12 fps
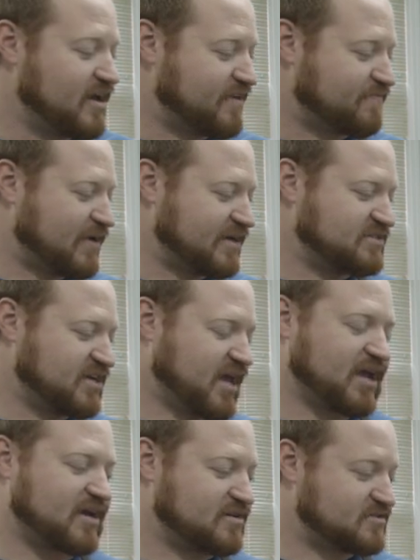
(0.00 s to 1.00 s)
if by
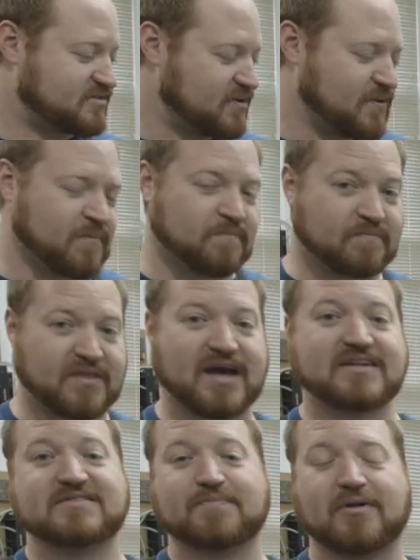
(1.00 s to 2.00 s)
chance
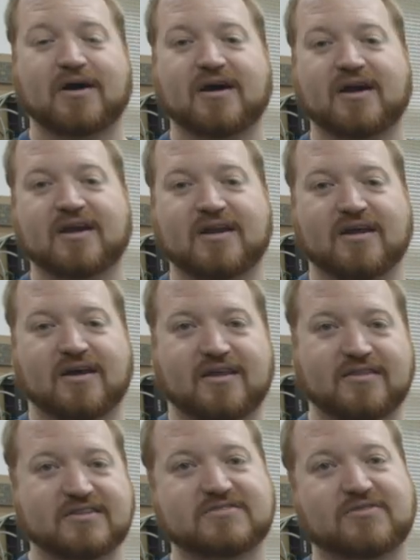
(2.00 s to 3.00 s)
that spline
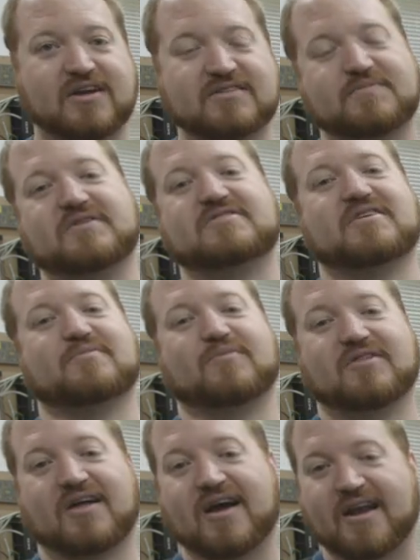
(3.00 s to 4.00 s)
and this transmission
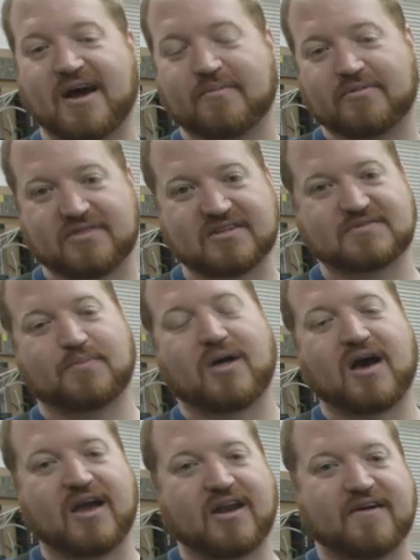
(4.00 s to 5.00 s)
will line up with the
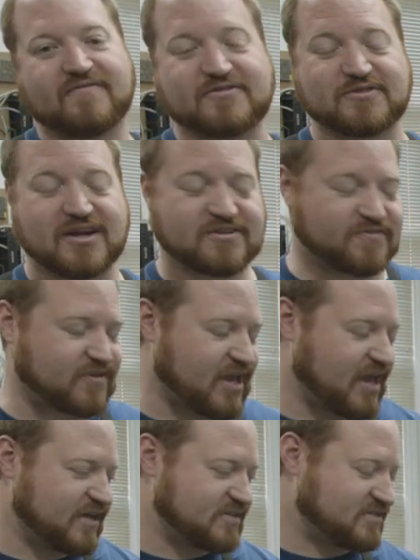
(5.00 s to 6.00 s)
spline of the transfer
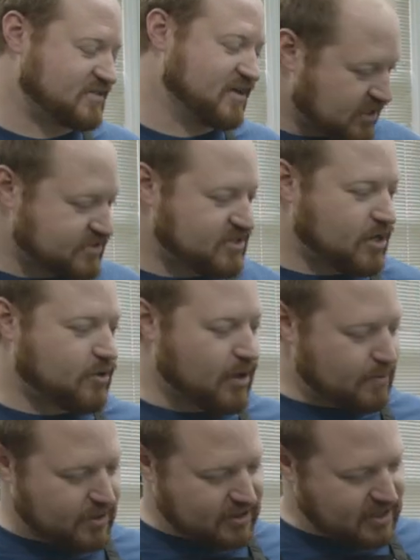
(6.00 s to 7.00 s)
case. So
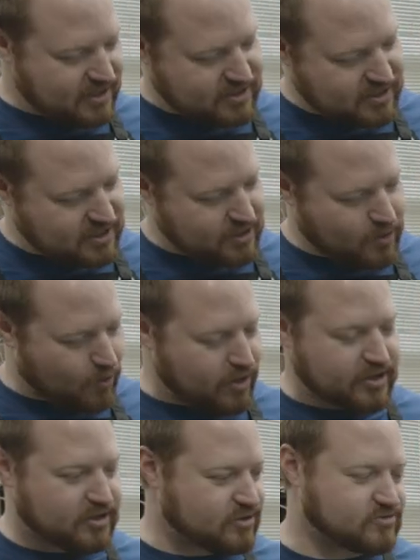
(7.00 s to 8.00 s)
I'm going to let the
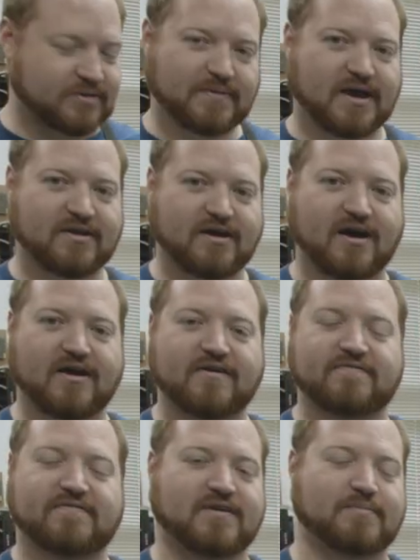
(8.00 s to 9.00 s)
oil drip out
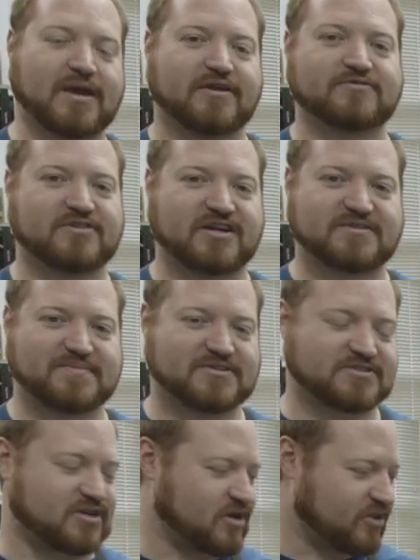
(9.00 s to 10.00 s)
of the manual
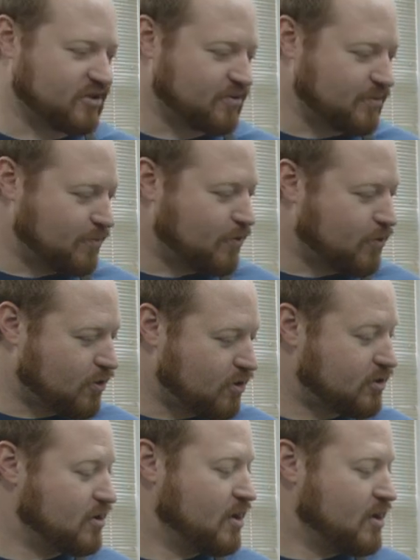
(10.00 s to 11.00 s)
transmission a little bit
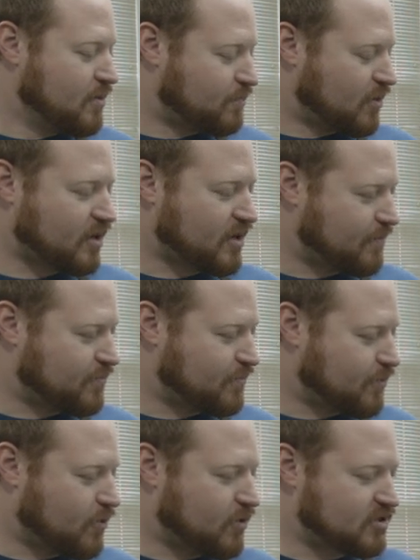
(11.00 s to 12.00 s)
more, plug up the
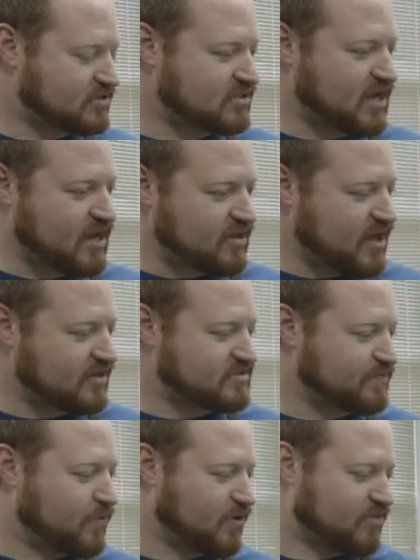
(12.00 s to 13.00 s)
ports, and then
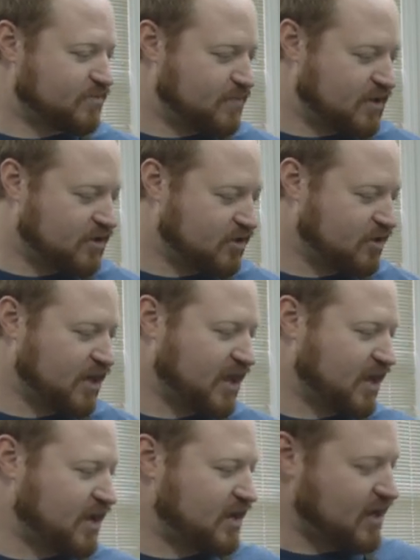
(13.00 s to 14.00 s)
support the middle,
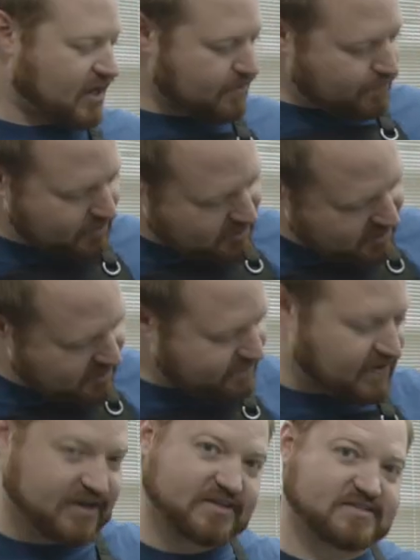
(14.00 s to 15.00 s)
and I believe
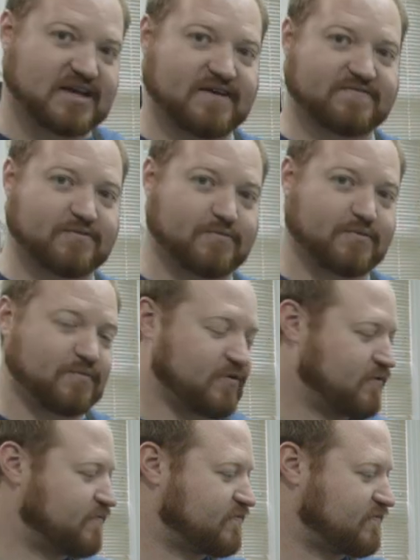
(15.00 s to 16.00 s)
I just have to
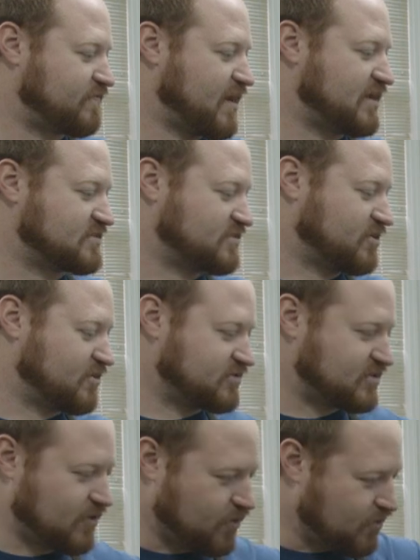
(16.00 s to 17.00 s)
remove the fasteners
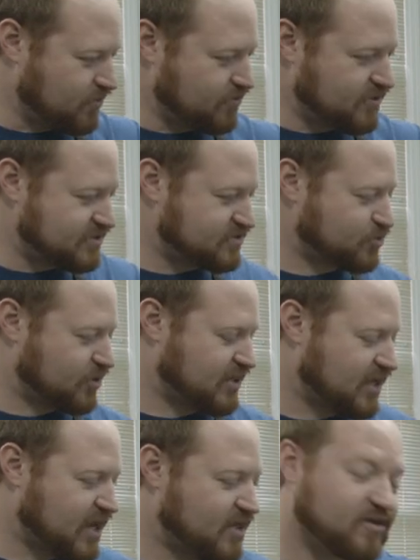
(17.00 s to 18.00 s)
that hold this joint
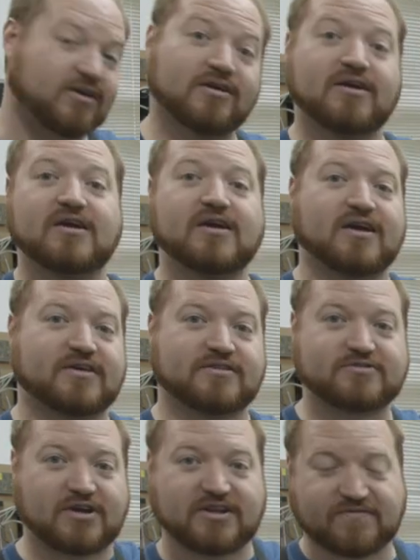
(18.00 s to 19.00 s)
together and the
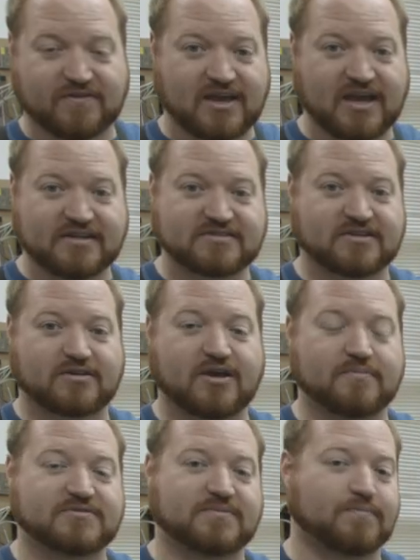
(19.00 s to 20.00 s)
transfer case
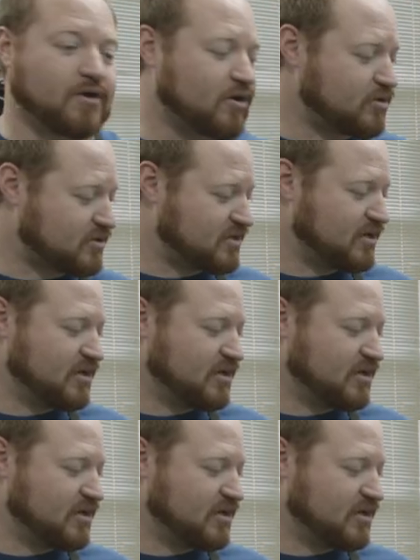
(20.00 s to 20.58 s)
comes apart.